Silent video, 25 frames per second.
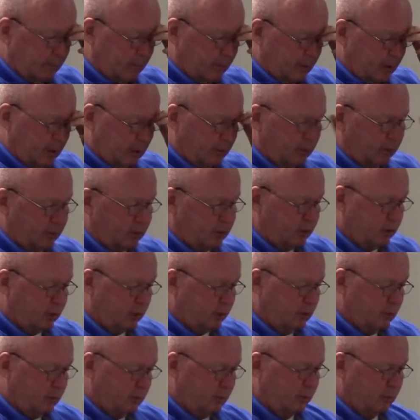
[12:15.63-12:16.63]
Number
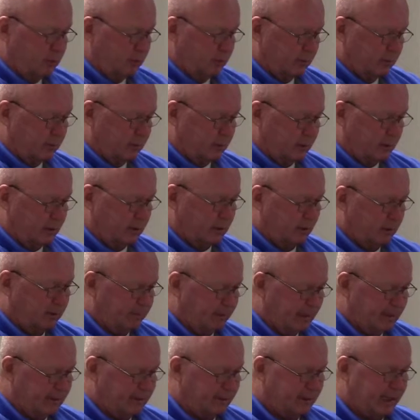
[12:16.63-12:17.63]
2, talk
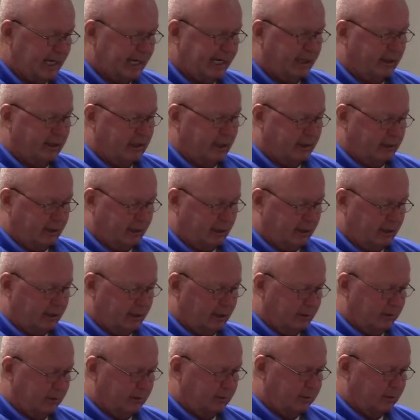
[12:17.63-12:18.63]
about secondary
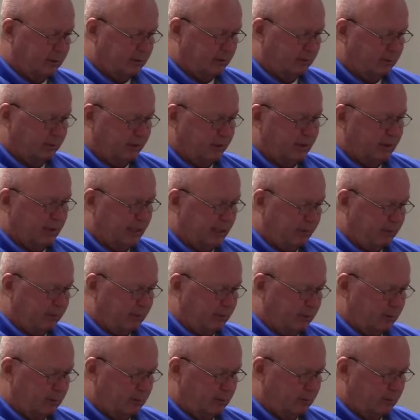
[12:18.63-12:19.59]
conductors. Read that one.